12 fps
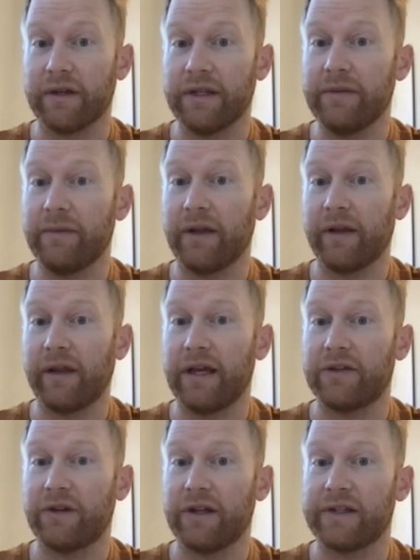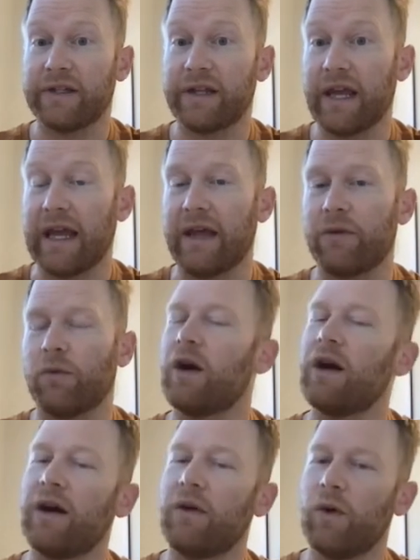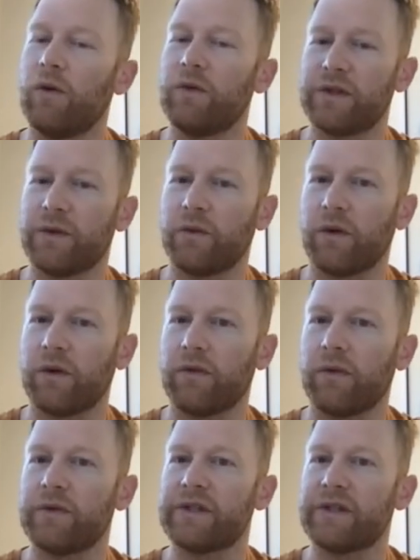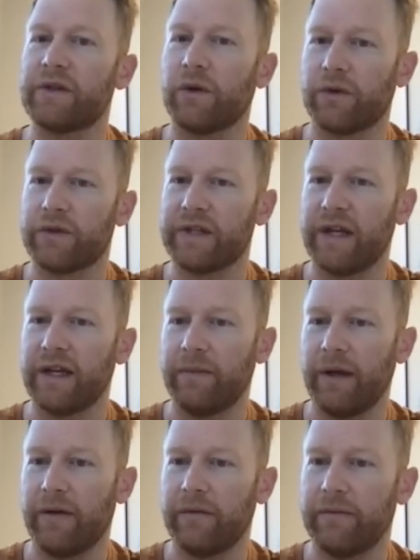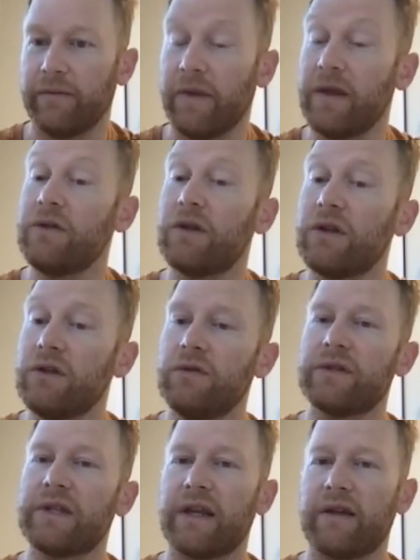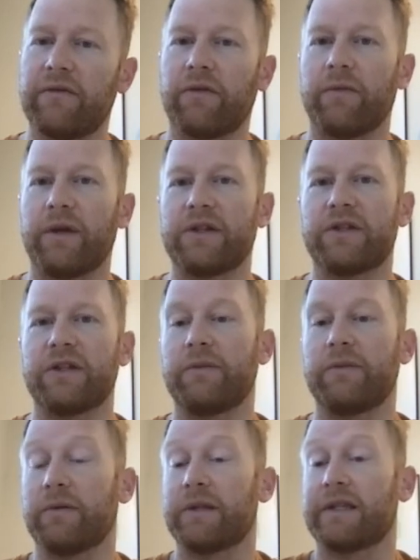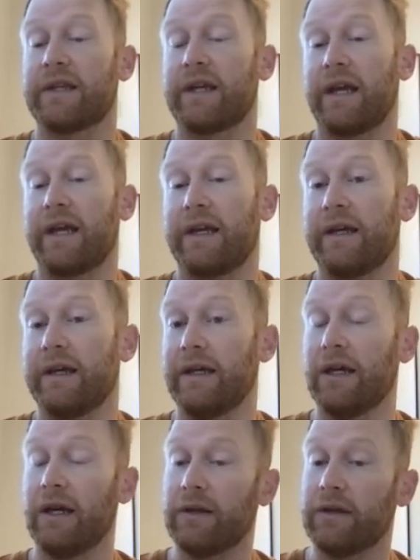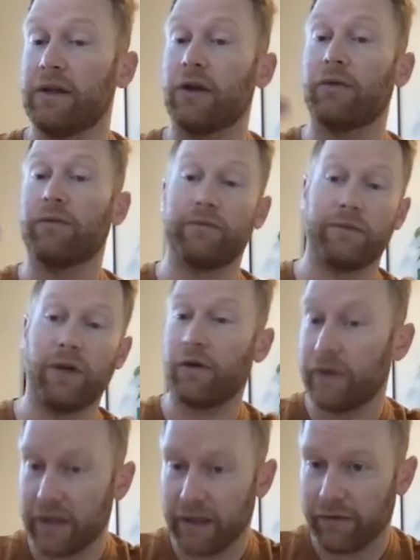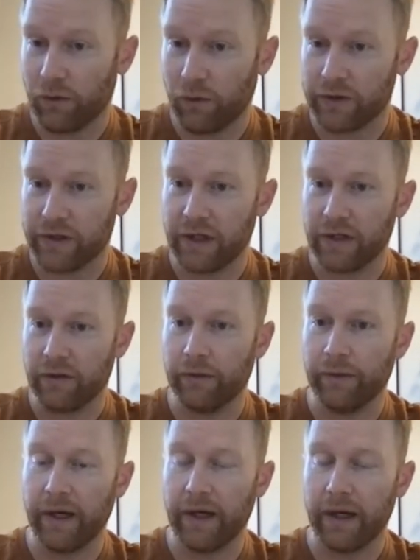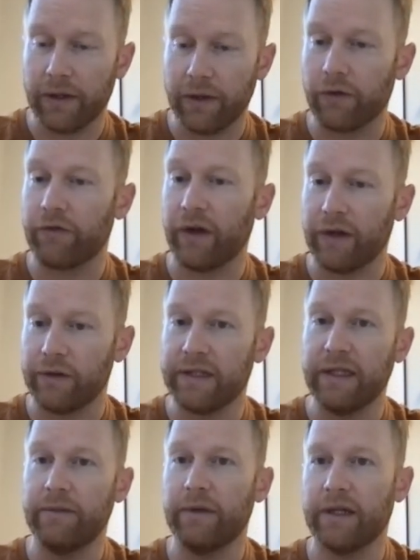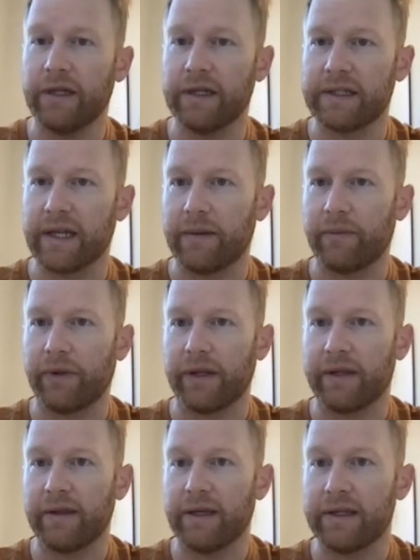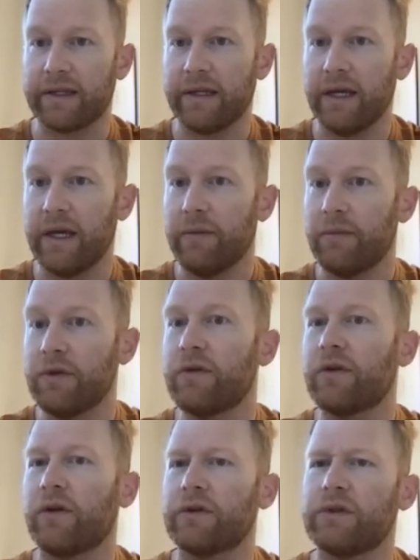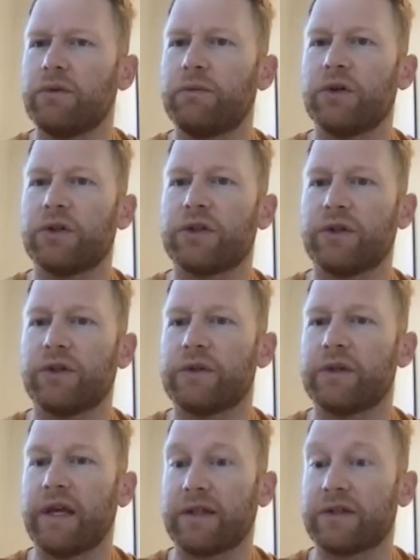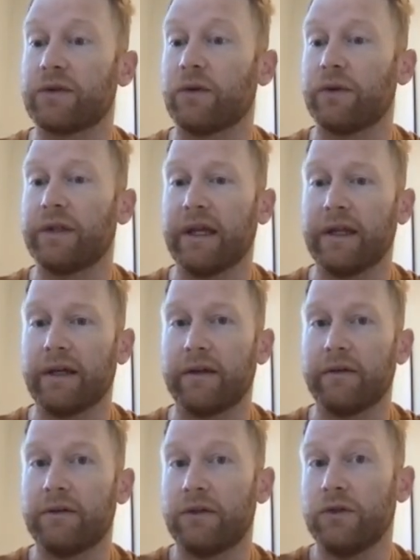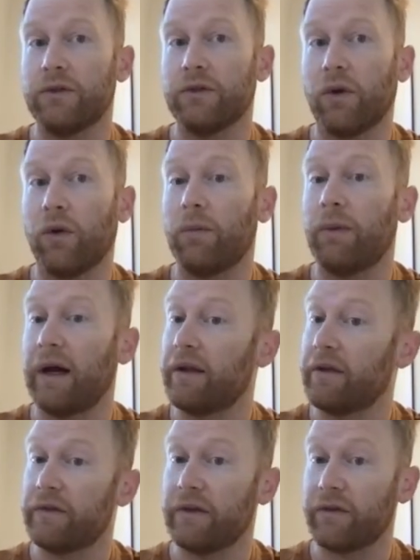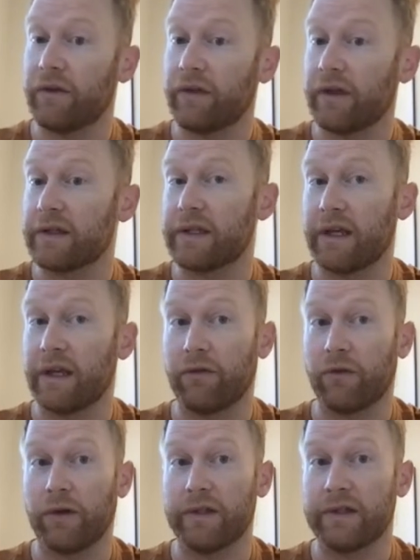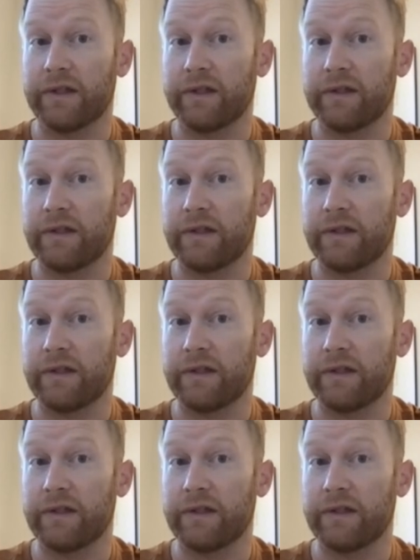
email address. And what was it worth? What was the total signed amount? Then you can use that information to be able to say, hey, not only, of course, can you notify your team in an example like this, but you can also push that sold data to a whole pile of different things. Say, for instance,